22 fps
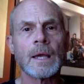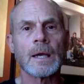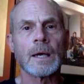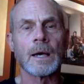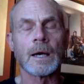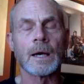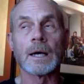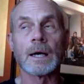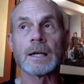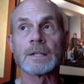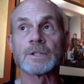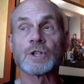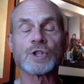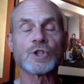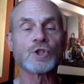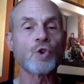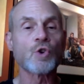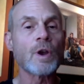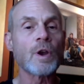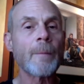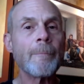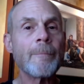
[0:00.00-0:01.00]
to
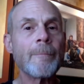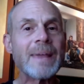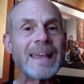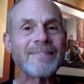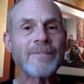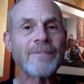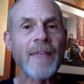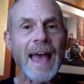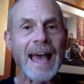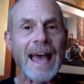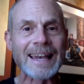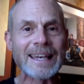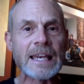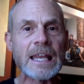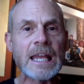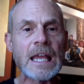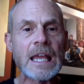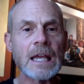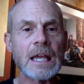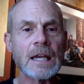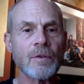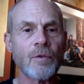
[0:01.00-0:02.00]
sort of meet that
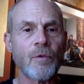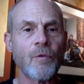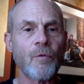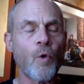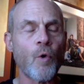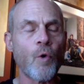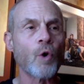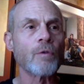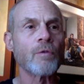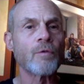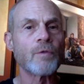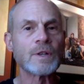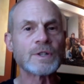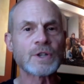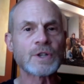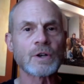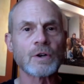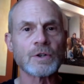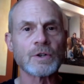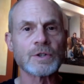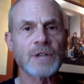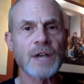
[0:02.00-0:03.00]
need for
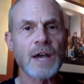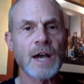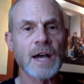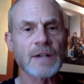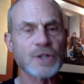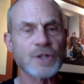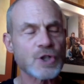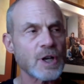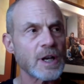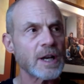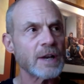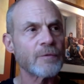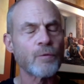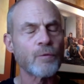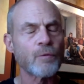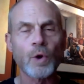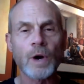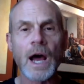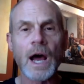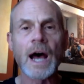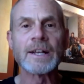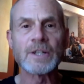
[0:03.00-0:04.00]
physical touch if
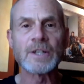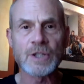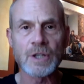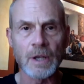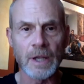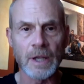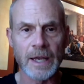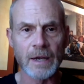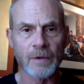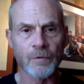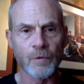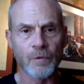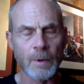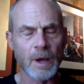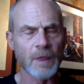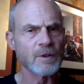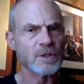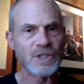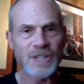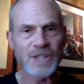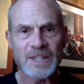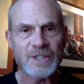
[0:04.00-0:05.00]
we're isolated from
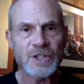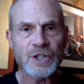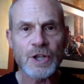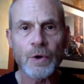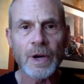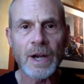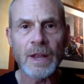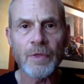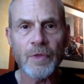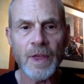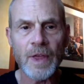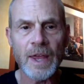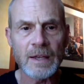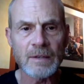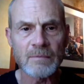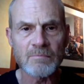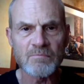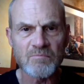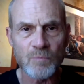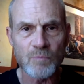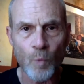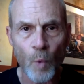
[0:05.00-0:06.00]
others? Is there anything
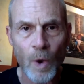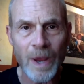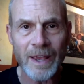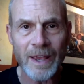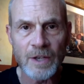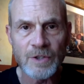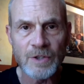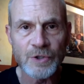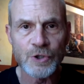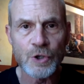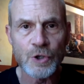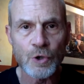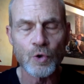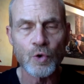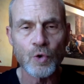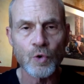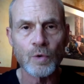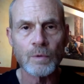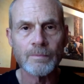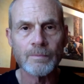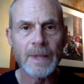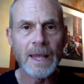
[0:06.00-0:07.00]
we can
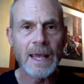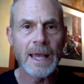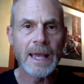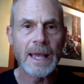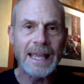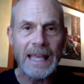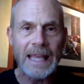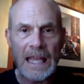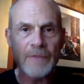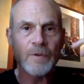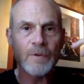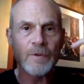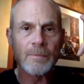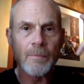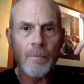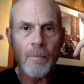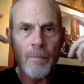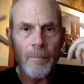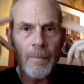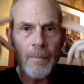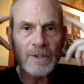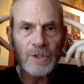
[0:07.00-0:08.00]
do, even
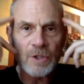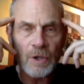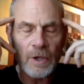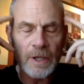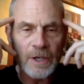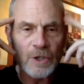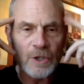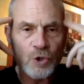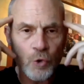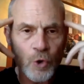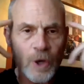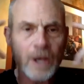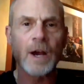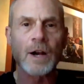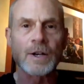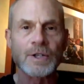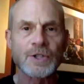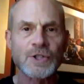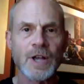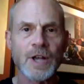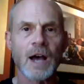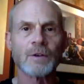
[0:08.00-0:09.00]
mentally, to trick
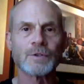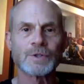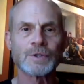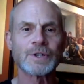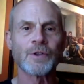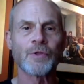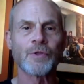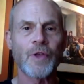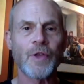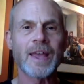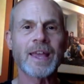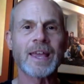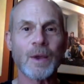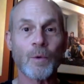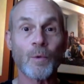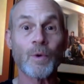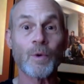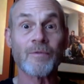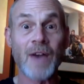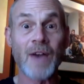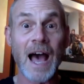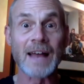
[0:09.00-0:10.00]
ourselves into thinking
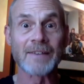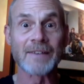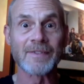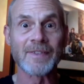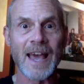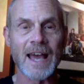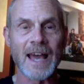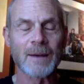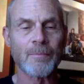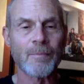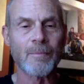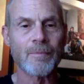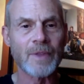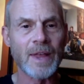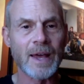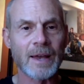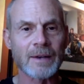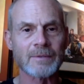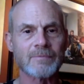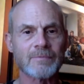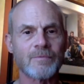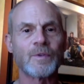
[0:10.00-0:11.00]
we've gotten
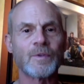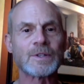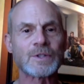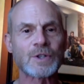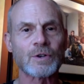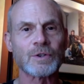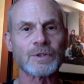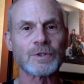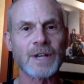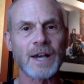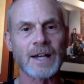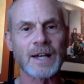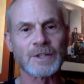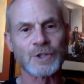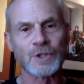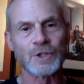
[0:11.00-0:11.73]
that physical touch?